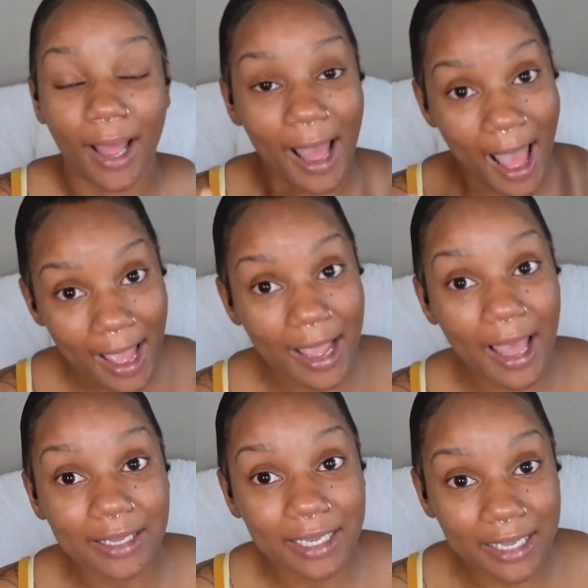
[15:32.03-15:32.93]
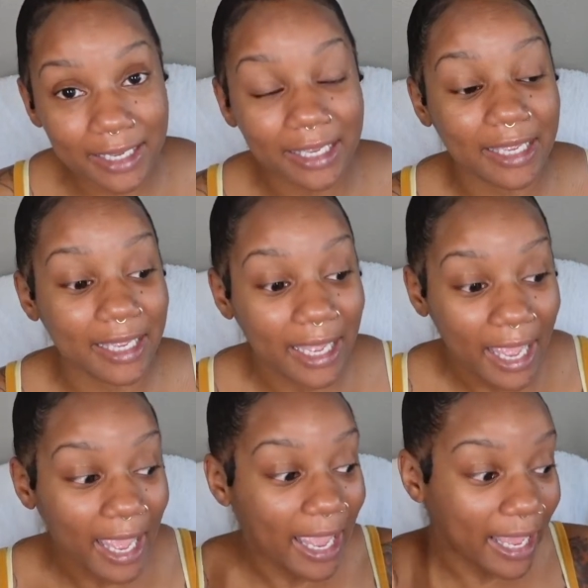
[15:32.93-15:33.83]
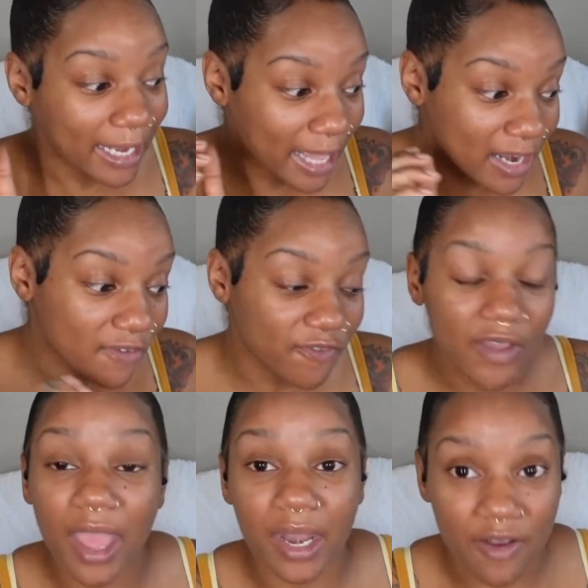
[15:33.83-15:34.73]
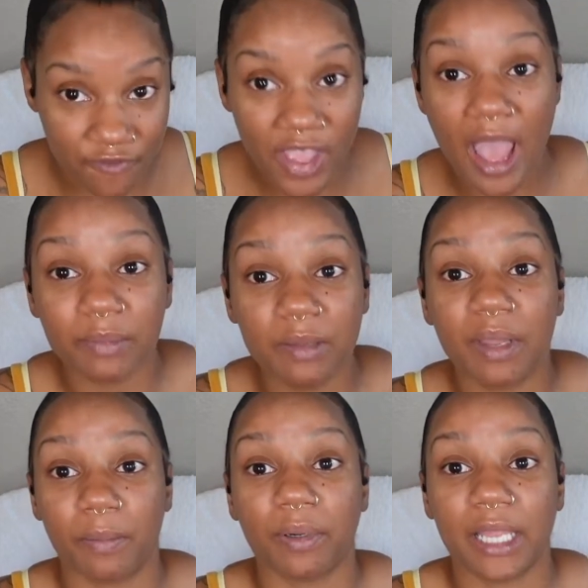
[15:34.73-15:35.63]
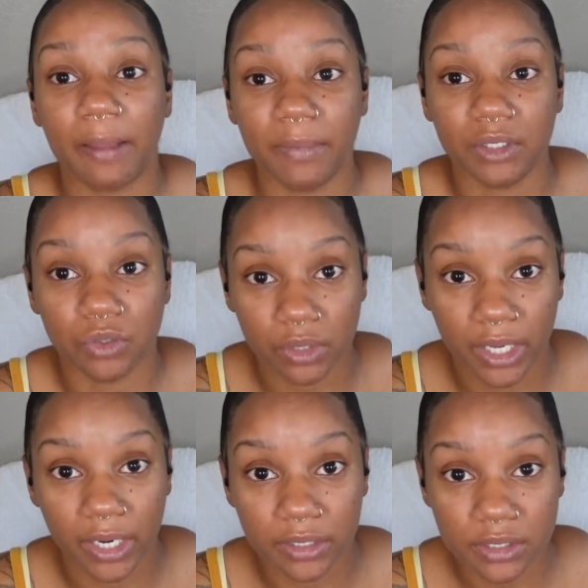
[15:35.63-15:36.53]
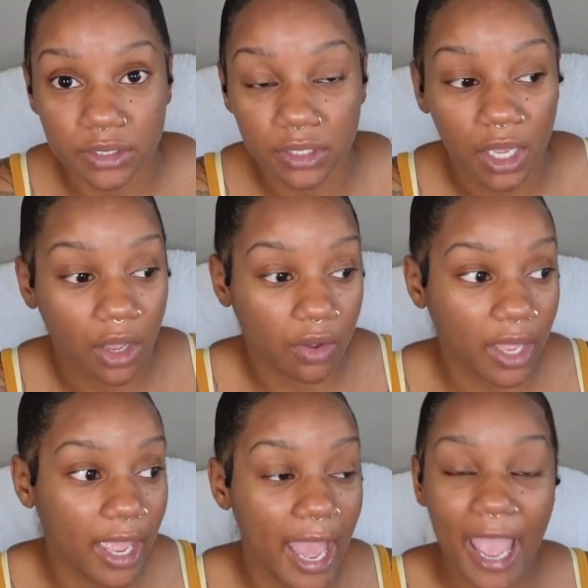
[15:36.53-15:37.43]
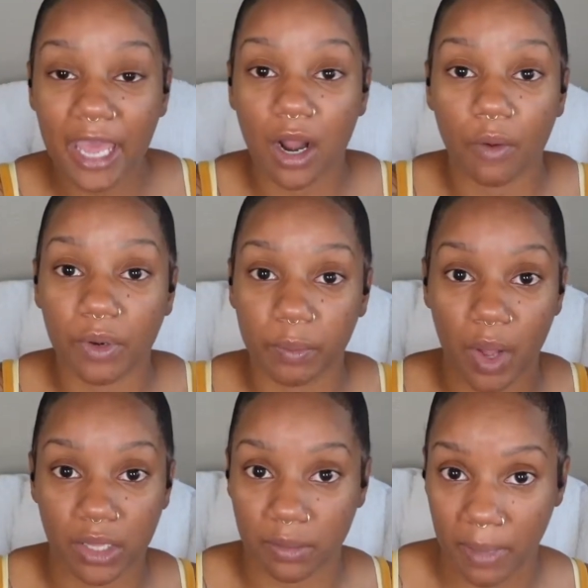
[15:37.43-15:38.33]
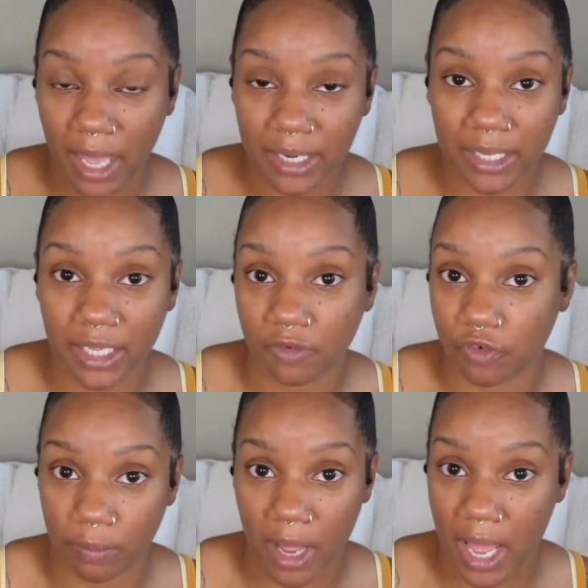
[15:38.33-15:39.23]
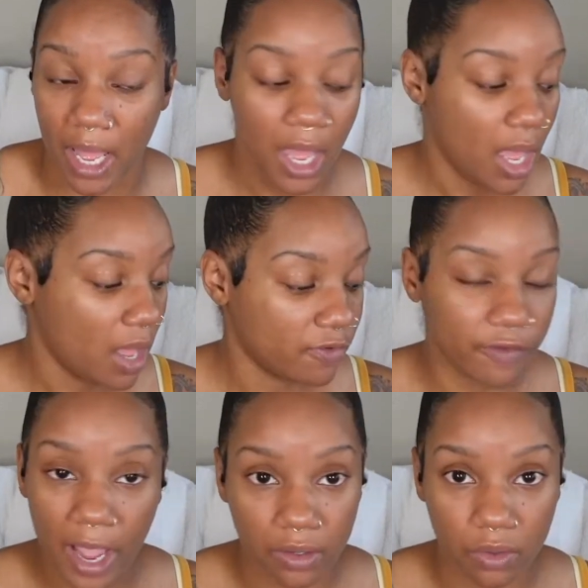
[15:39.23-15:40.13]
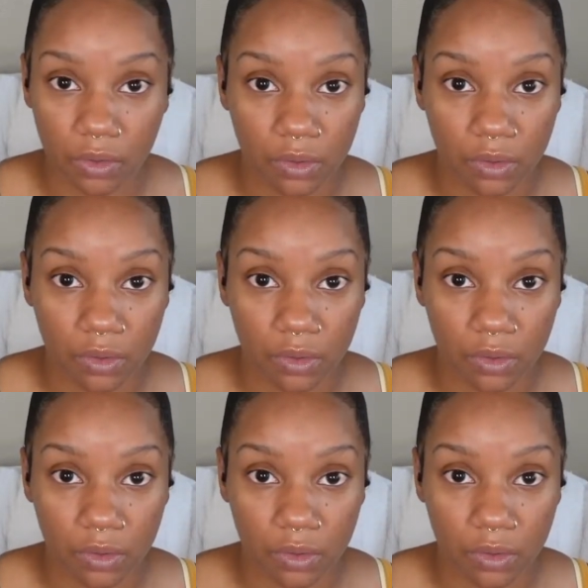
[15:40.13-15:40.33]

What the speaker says: I got lucky and let a family member let me do theirs. Okay, I had already bought the mannequin for my final,